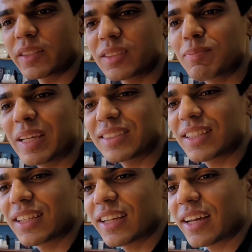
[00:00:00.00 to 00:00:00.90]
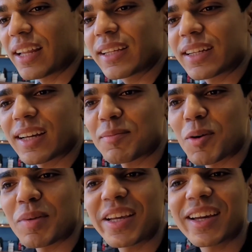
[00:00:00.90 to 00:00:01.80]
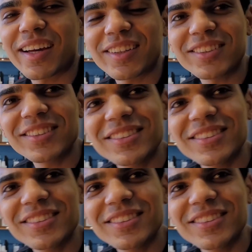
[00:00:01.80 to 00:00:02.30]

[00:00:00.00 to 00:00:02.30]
It's basically a caramel macchiato,